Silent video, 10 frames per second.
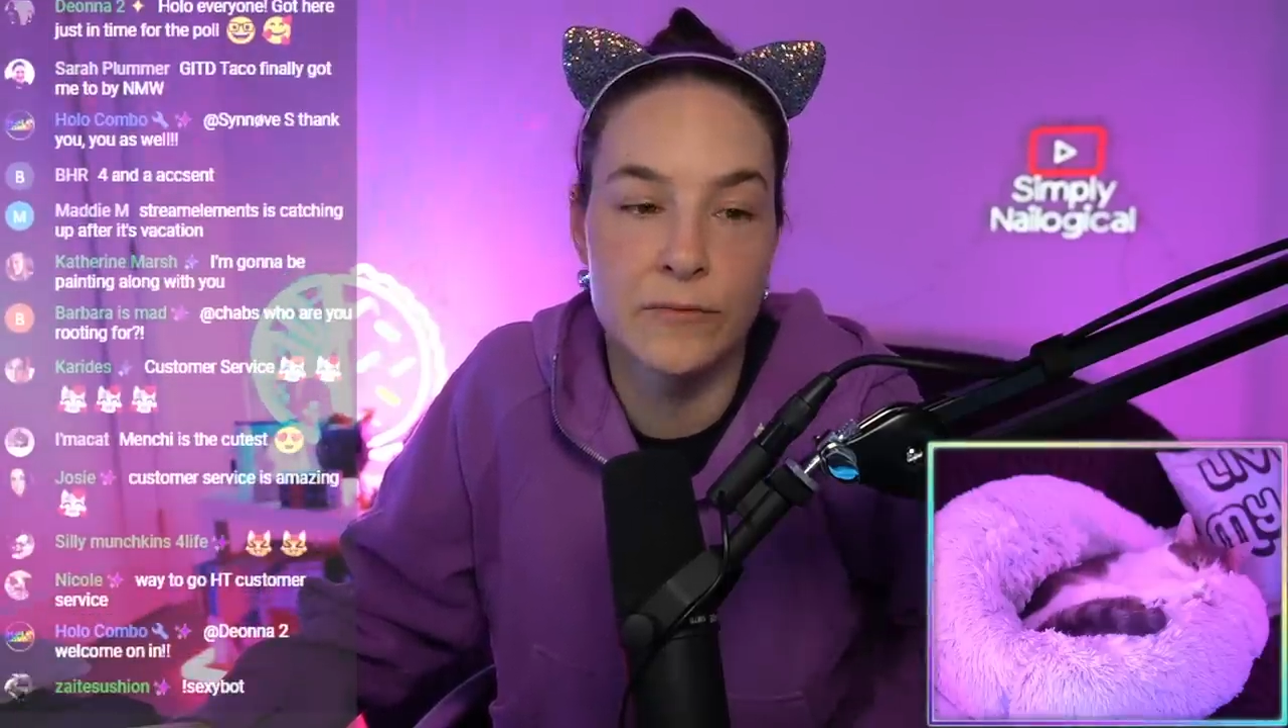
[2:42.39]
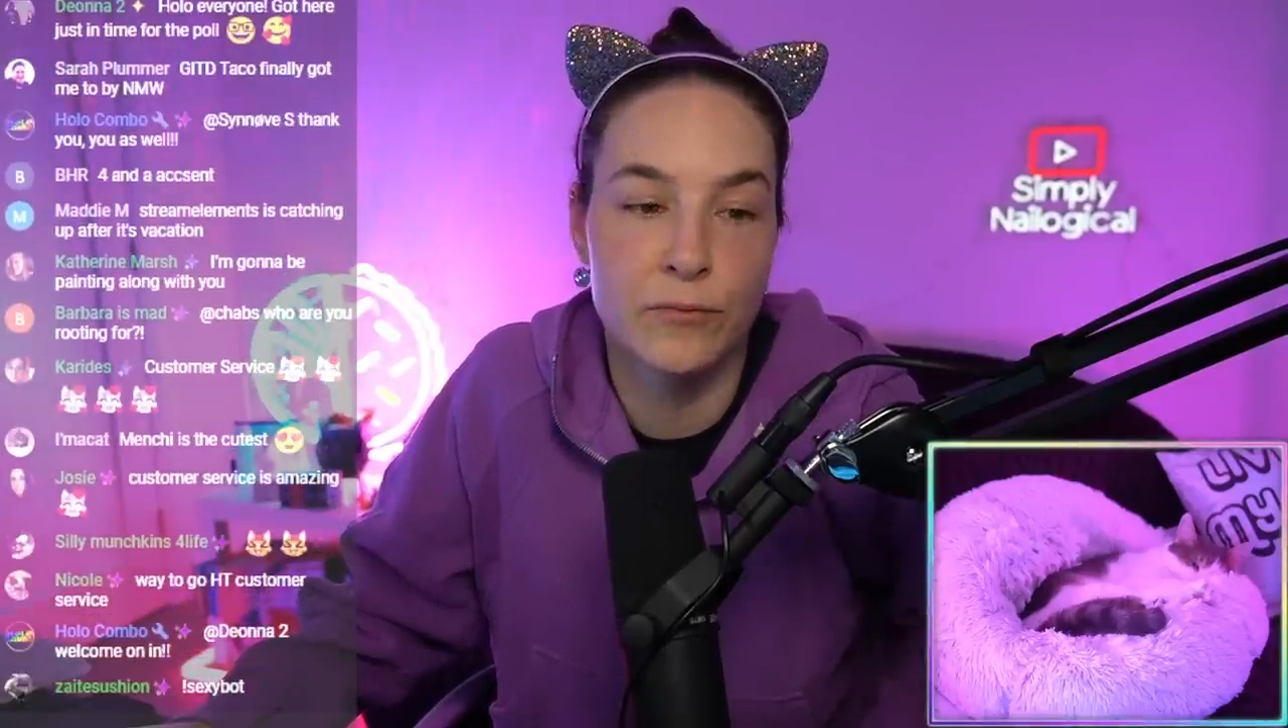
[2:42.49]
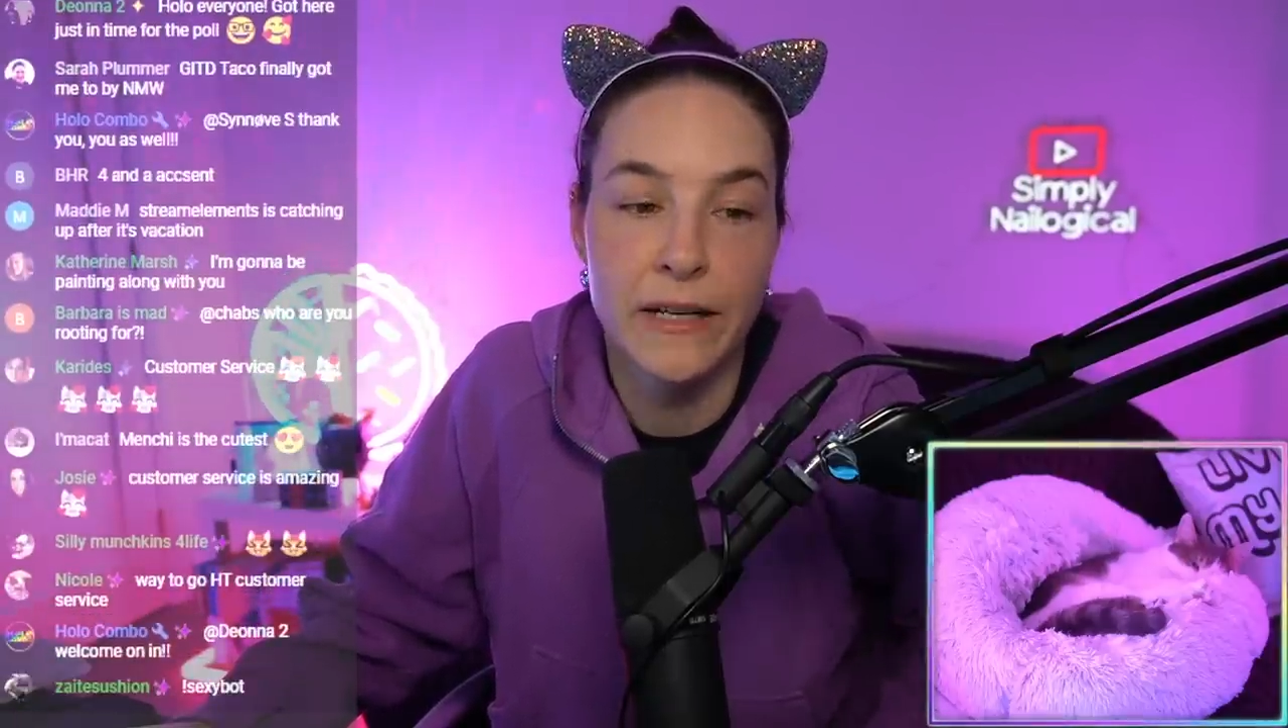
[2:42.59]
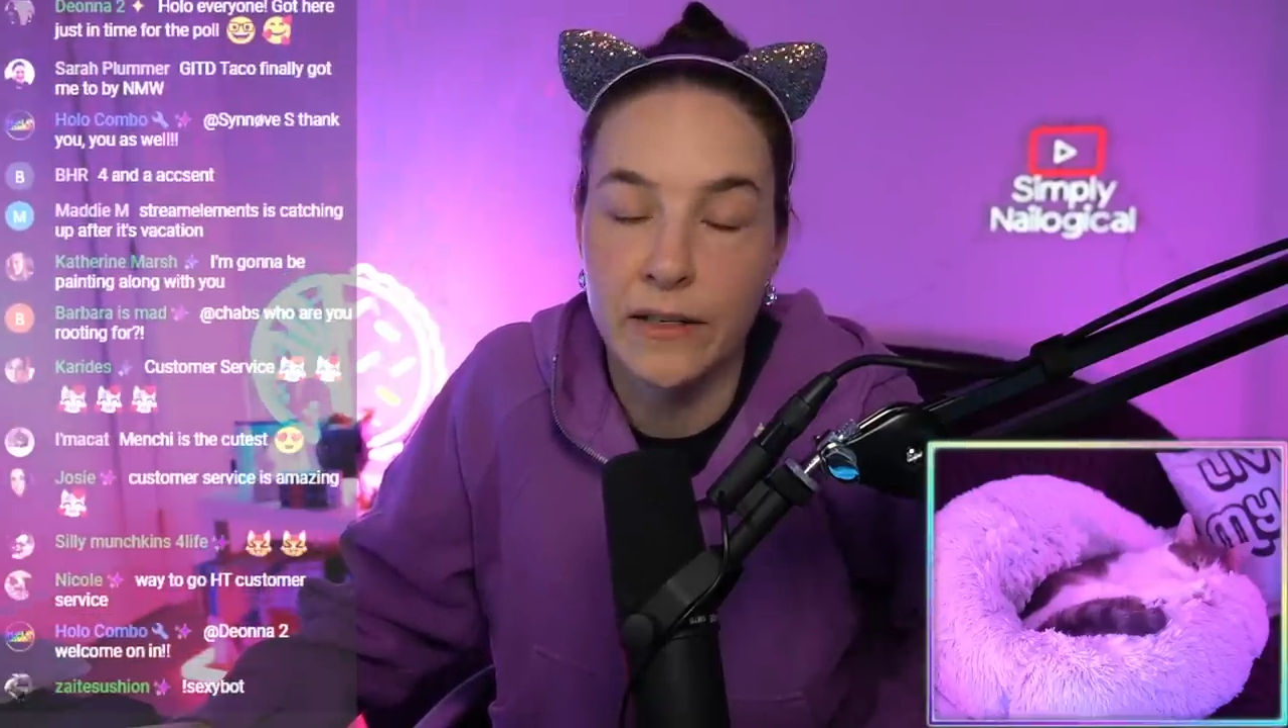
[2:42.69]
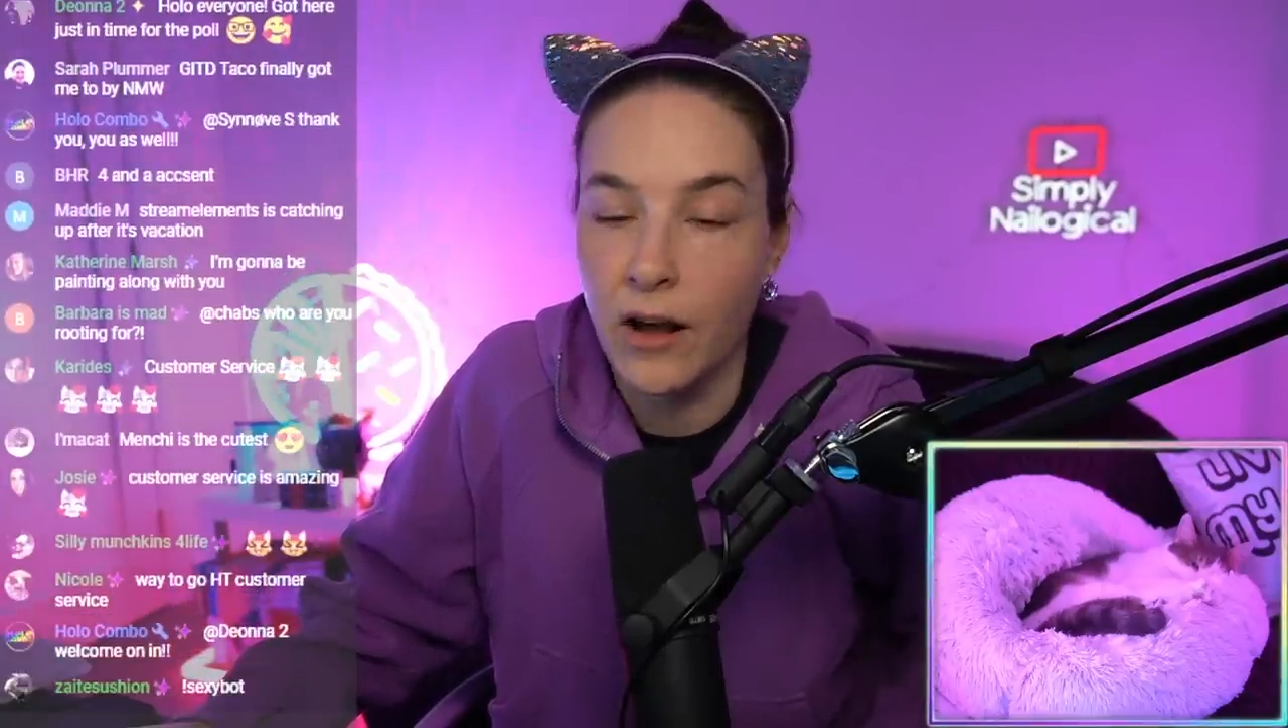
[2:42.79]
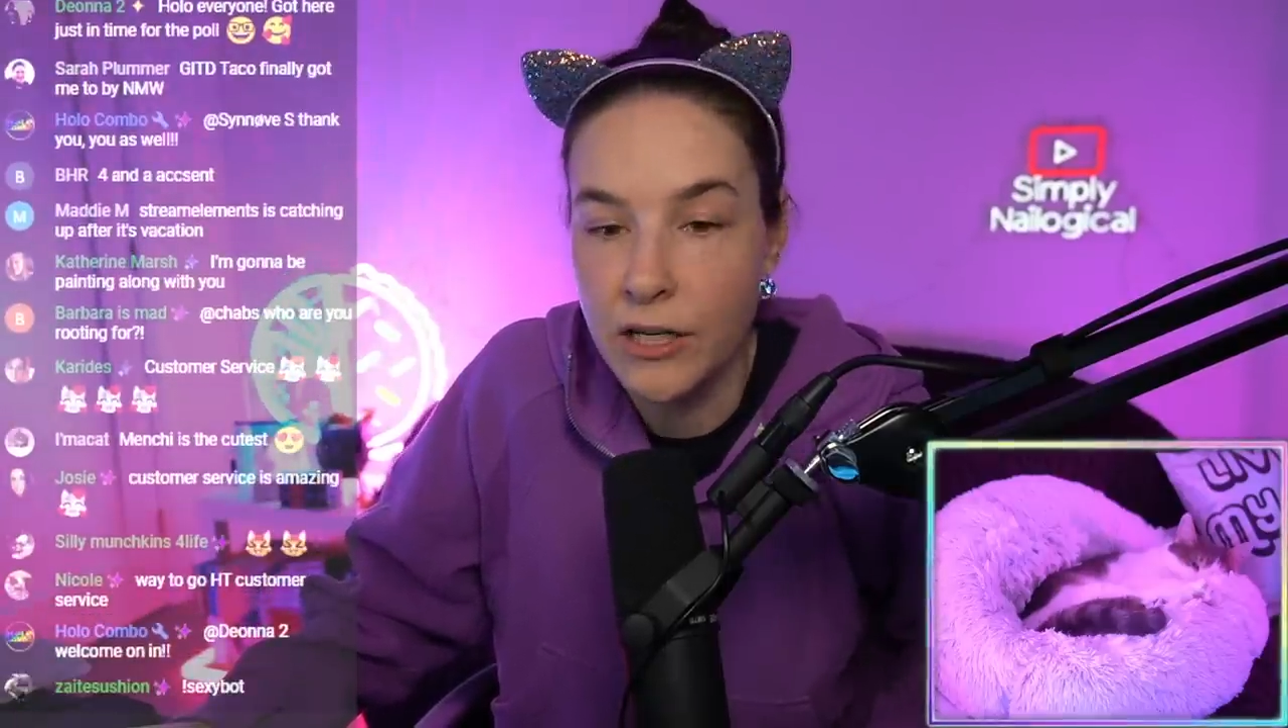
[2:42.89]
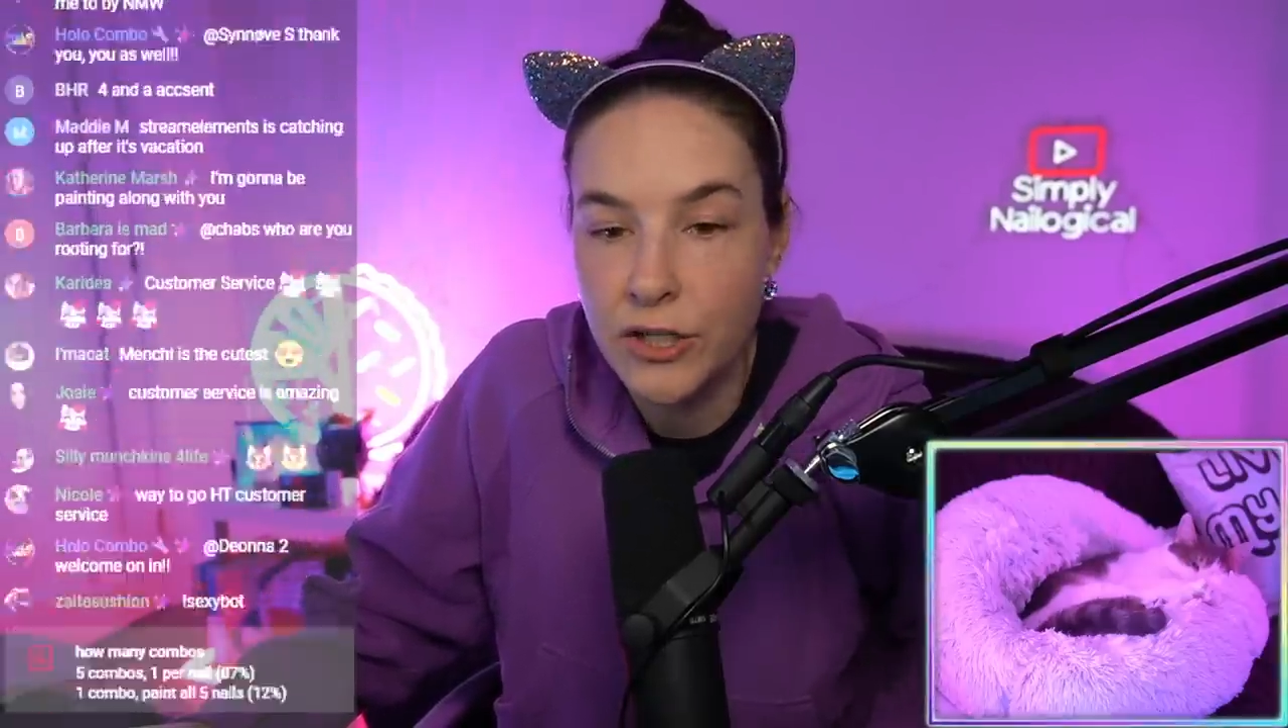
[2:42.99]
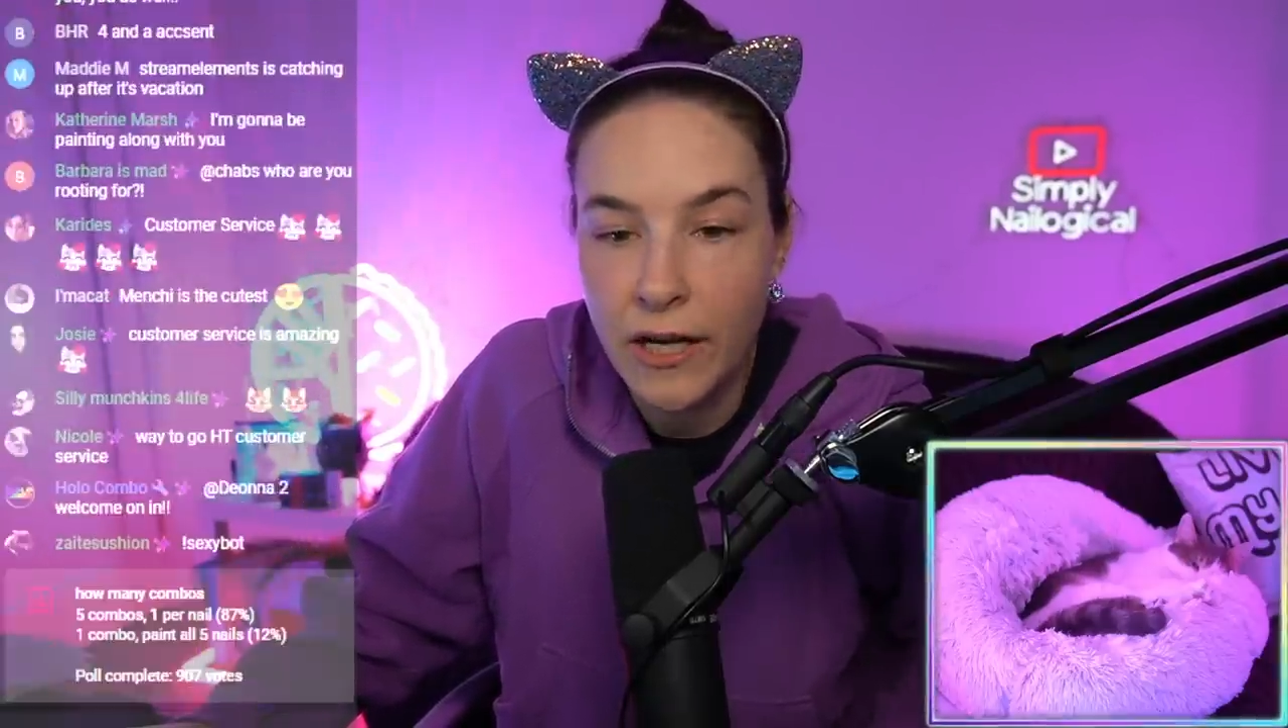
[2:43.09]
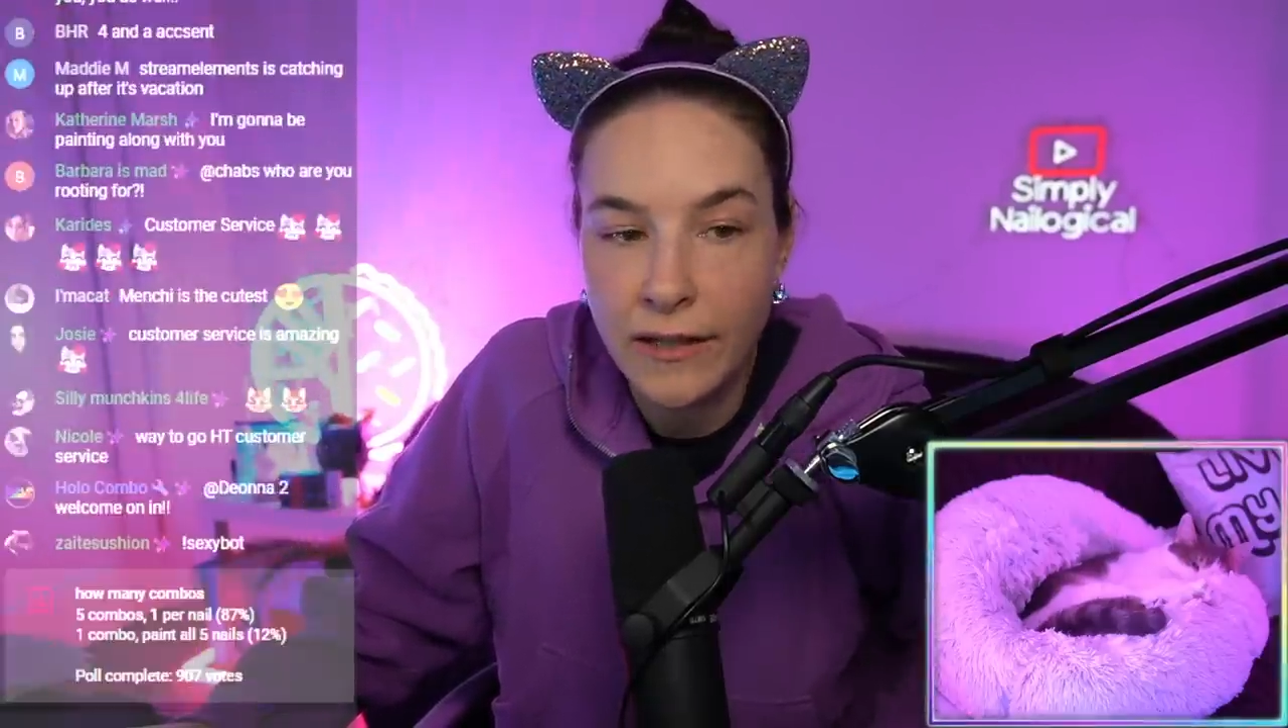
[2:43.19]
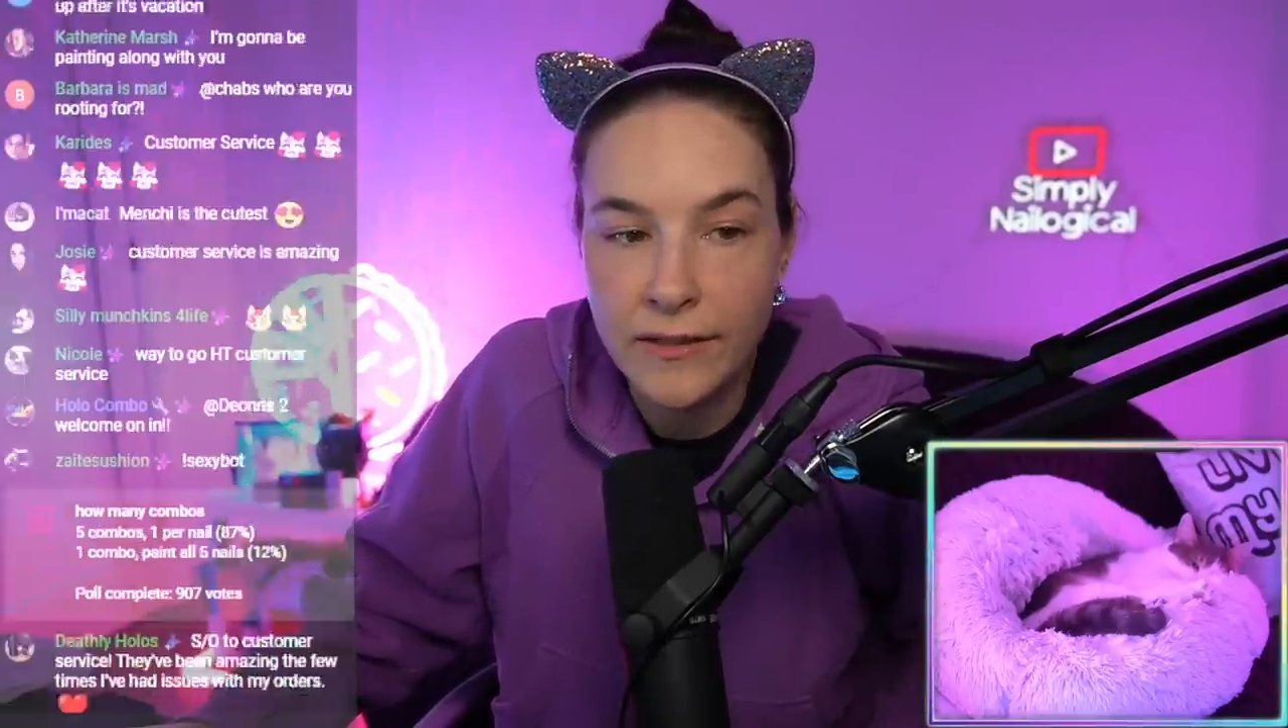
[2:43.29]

written contract.